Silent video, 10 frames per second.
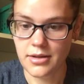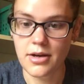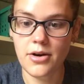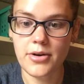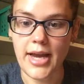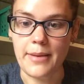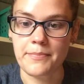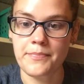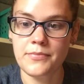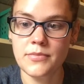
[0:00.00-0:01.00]
Okay,
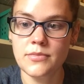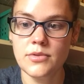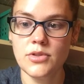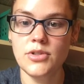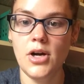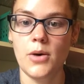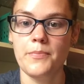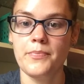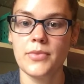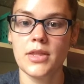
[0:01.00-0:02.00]
so
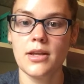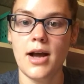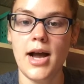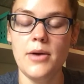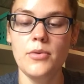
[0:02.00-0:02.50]
I